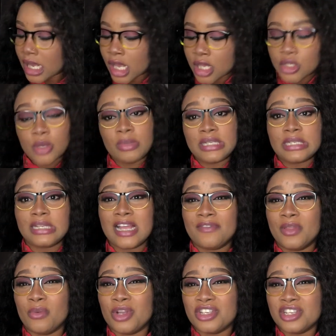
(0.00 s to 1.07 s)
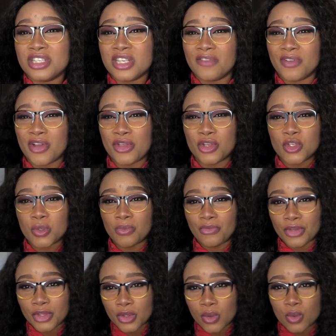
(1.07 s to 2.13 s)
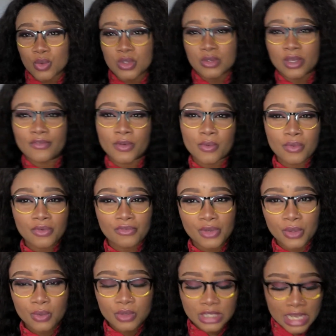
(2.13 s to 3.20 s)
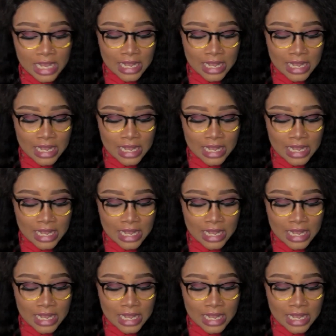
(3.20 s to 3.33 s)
So basically, after watching several YouTube videos, several reviews,